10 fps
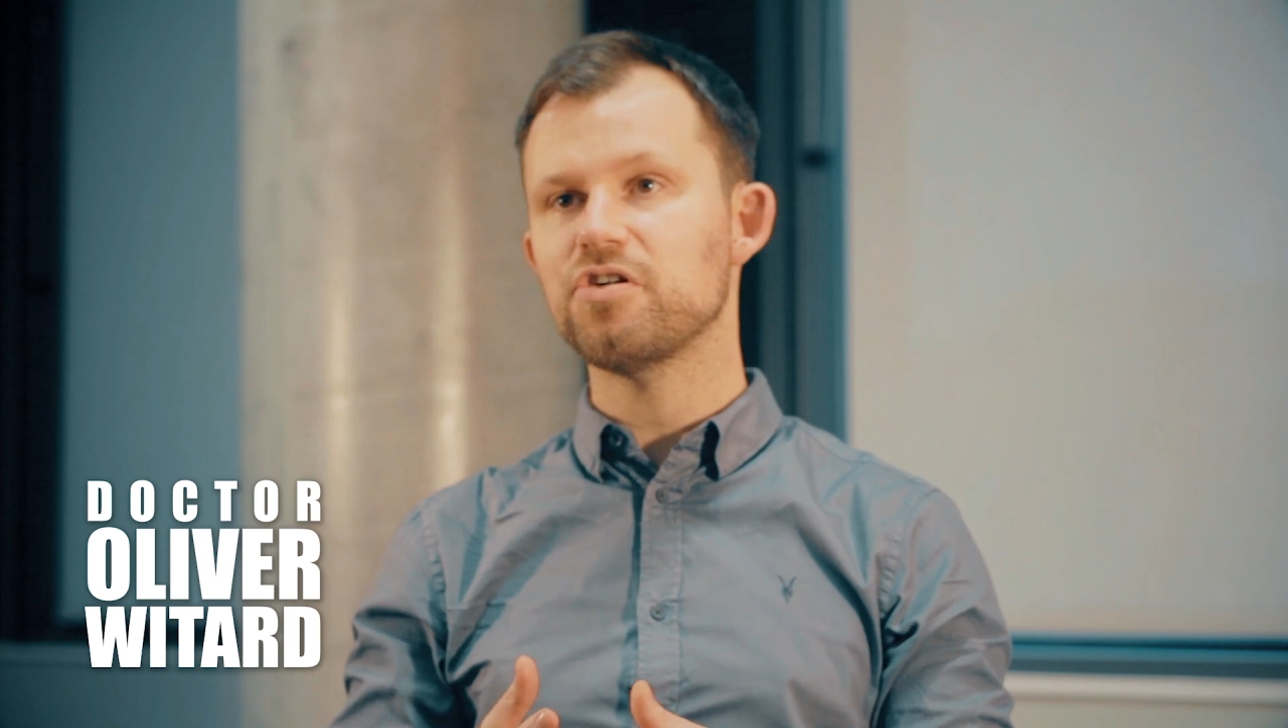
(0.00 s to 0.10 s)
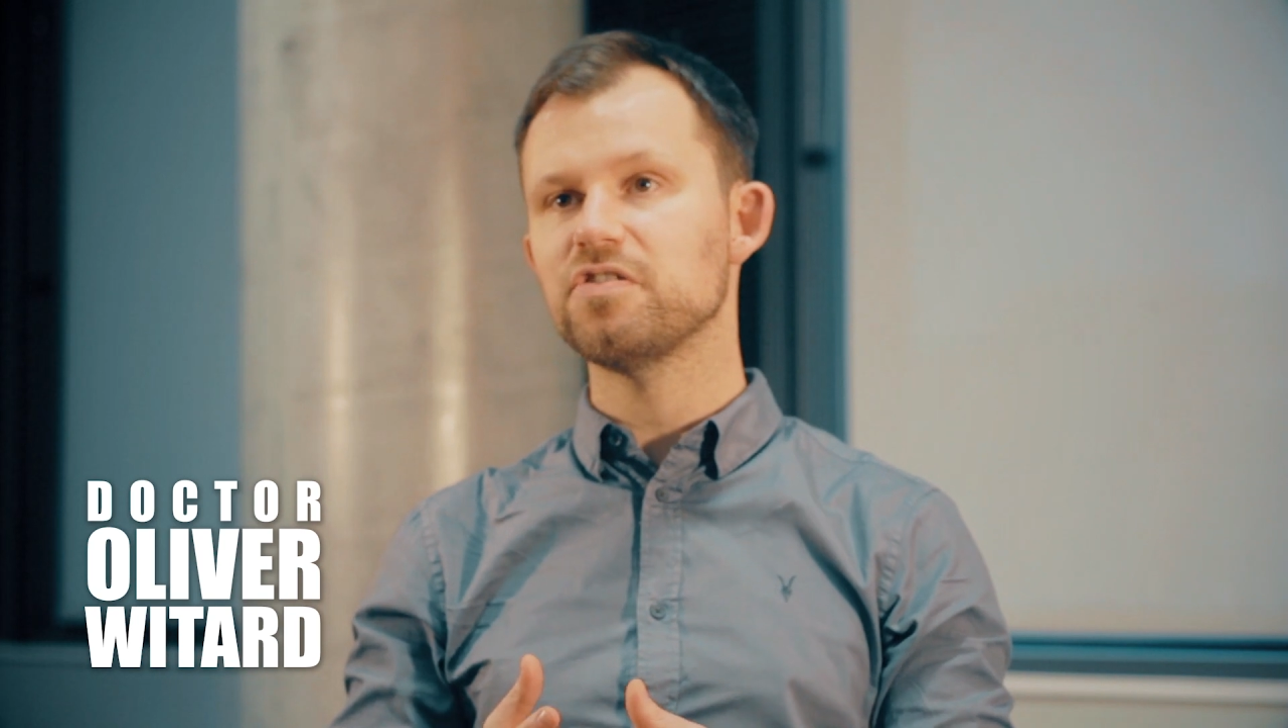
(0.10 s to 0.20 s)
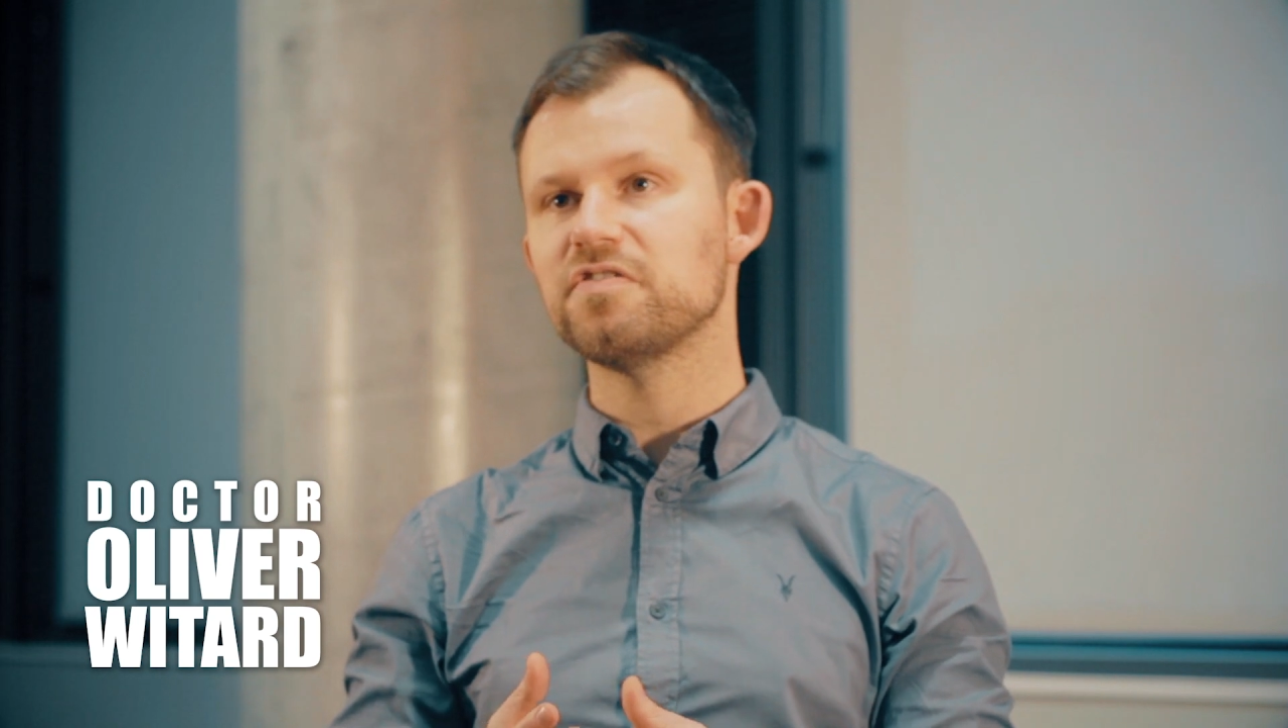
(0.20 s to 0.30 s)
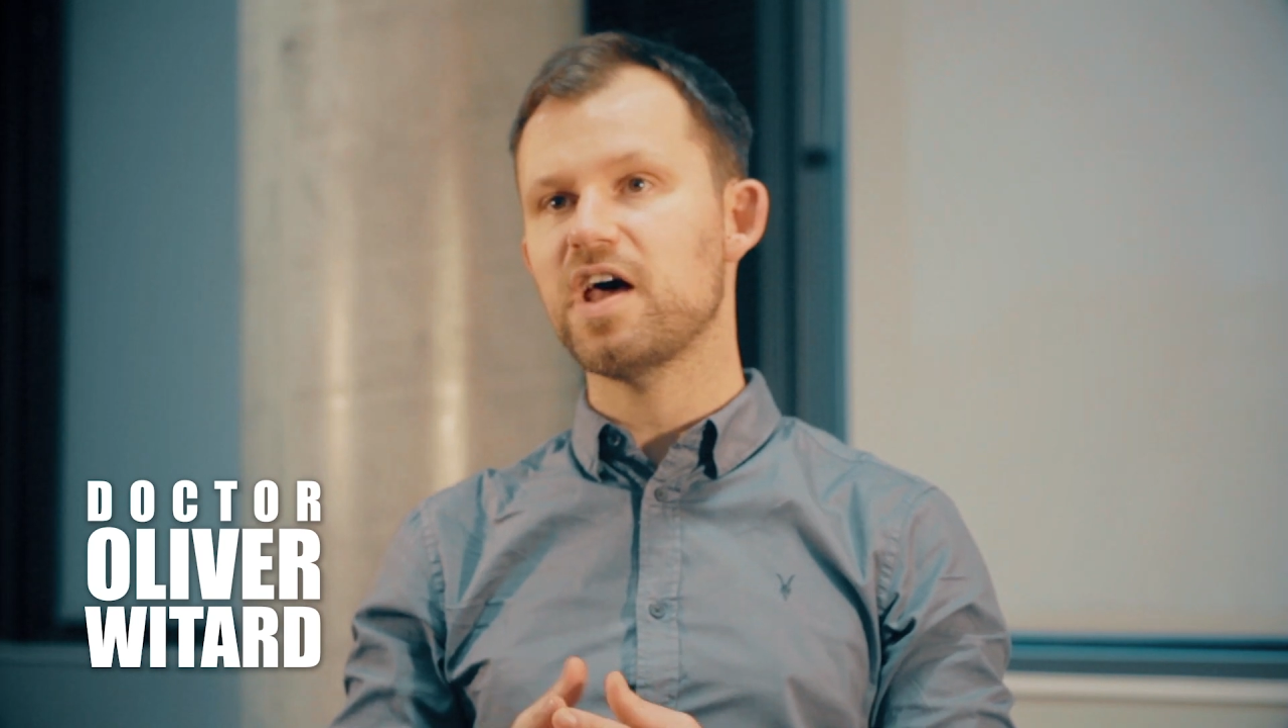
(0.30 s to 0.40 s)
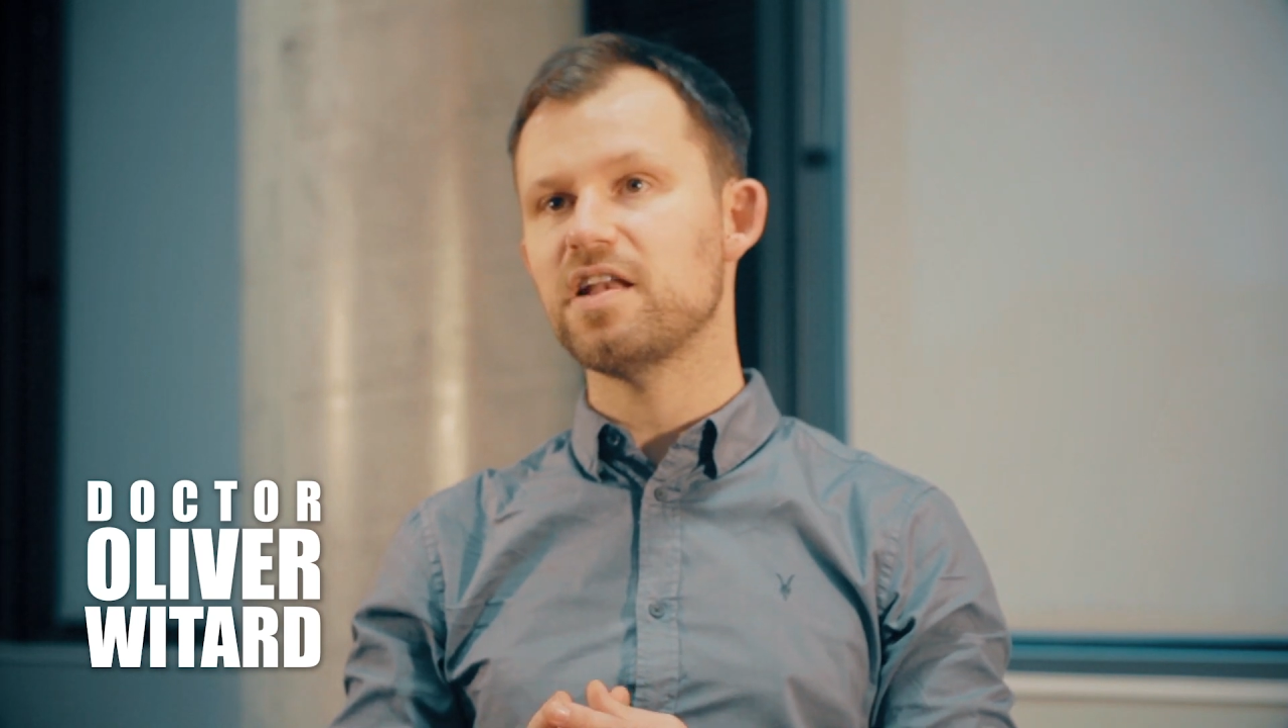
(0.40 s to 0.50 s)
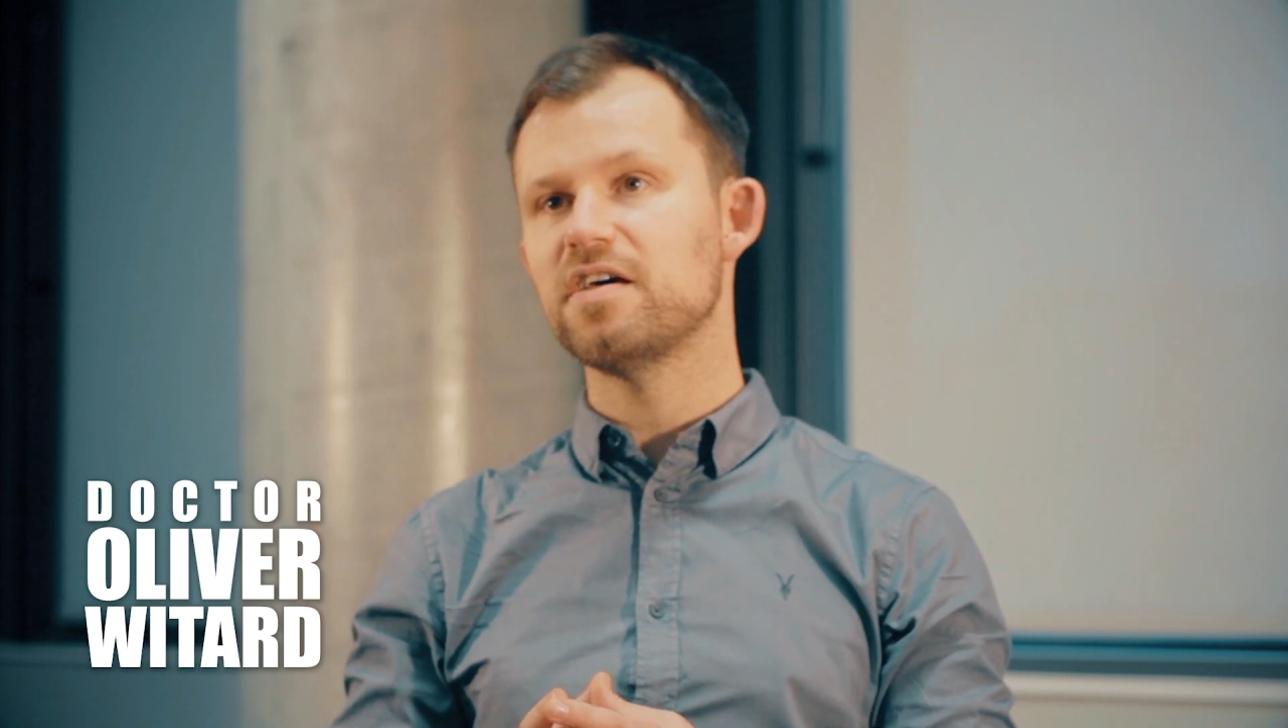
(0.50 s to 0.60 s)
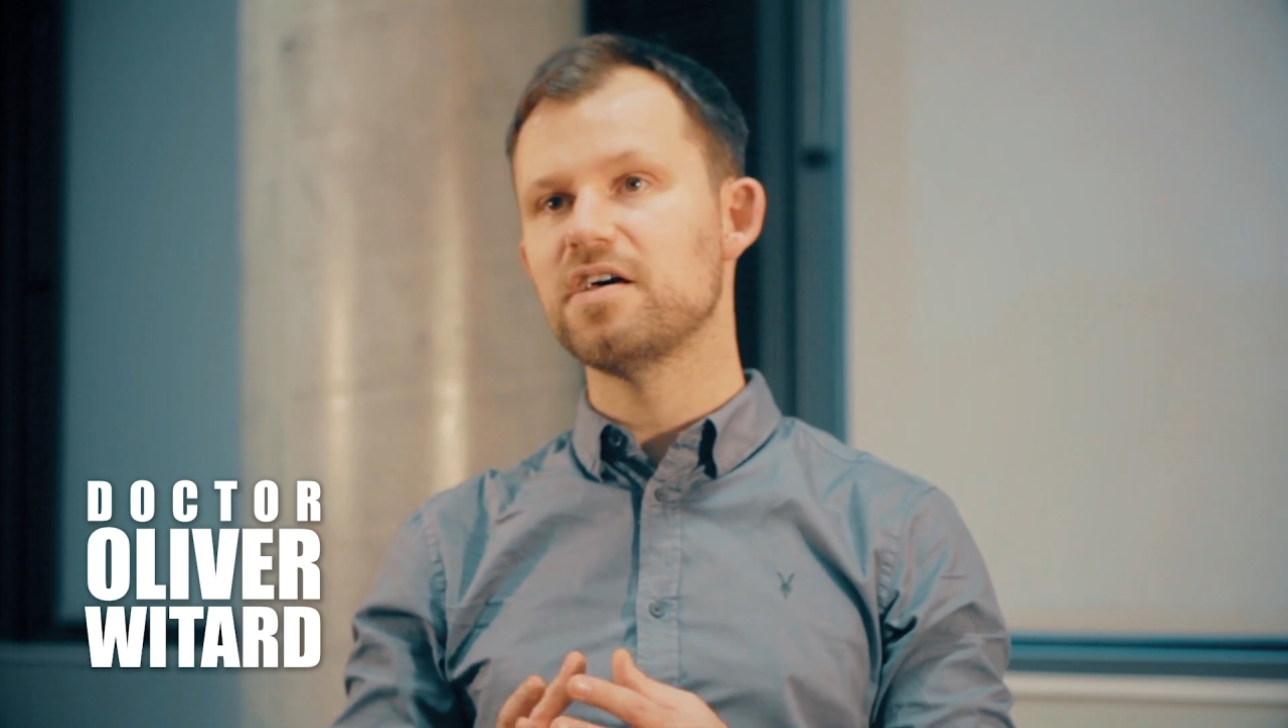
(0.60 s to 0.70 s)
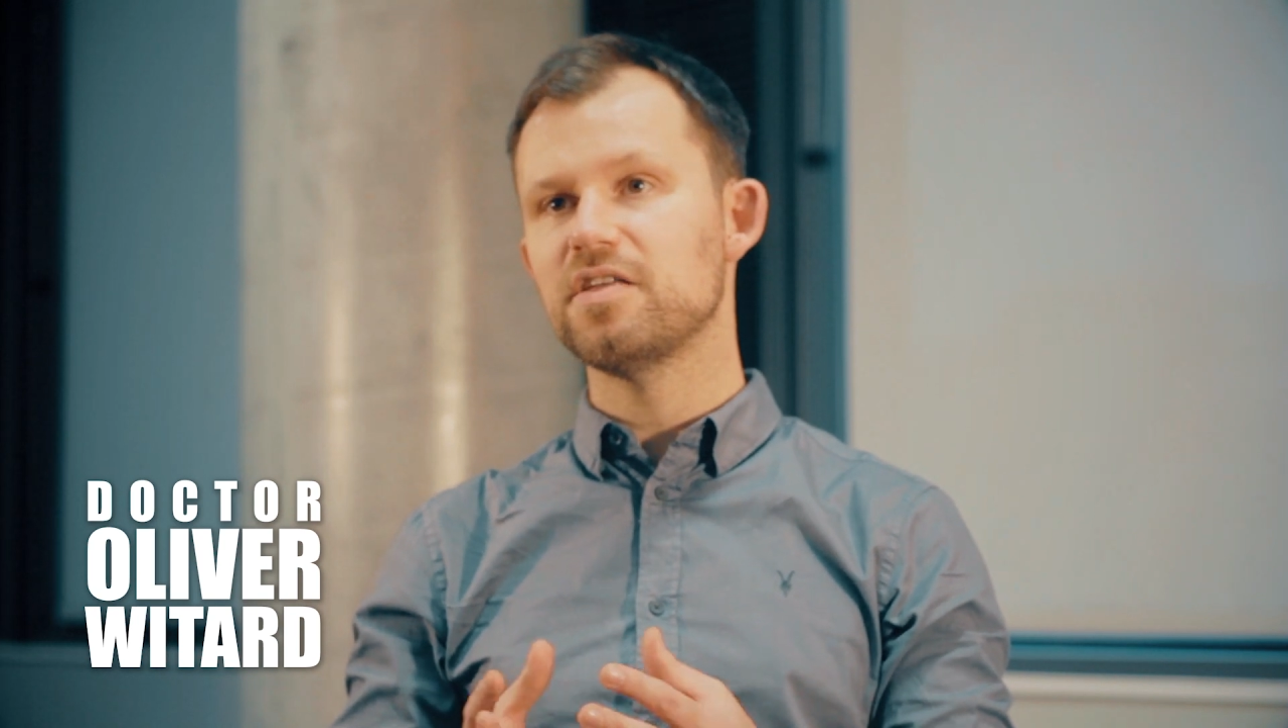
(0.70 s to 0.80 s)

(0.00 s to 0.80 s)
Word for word: content,